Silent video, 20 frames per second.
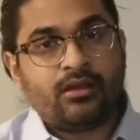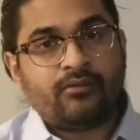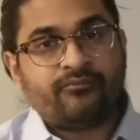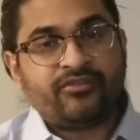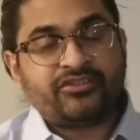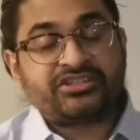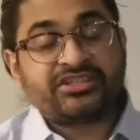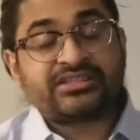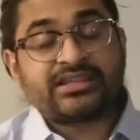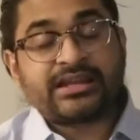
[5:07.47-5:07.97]

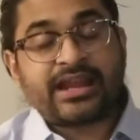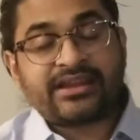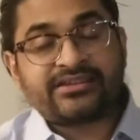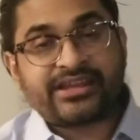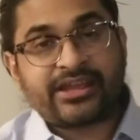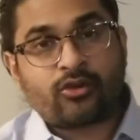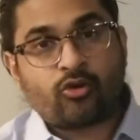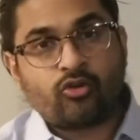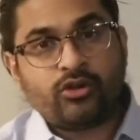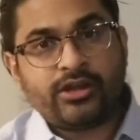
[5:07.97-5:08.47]
which is an
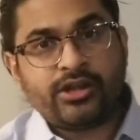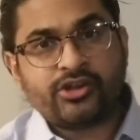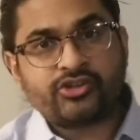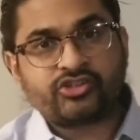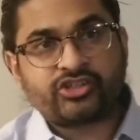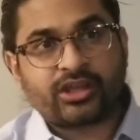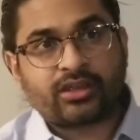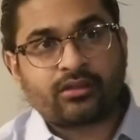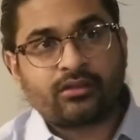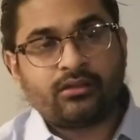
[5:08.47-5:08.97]

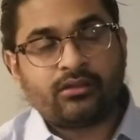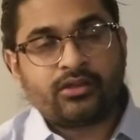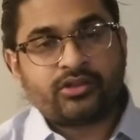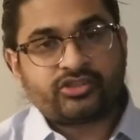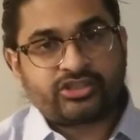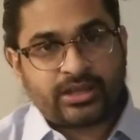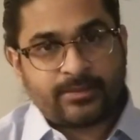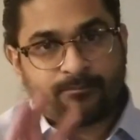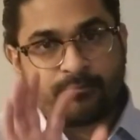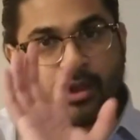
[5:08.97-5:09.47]
anticholinergic.
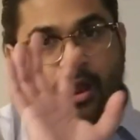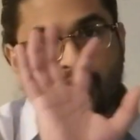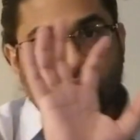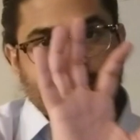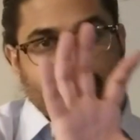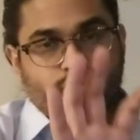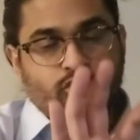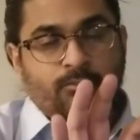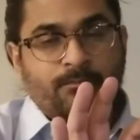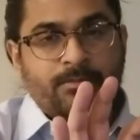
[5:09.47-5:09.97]
She blocked
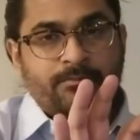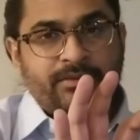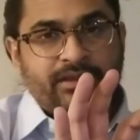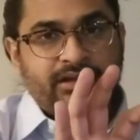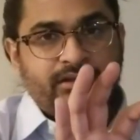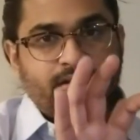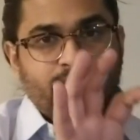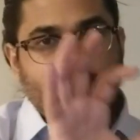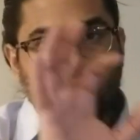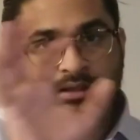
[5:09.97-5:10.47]
the dopamine,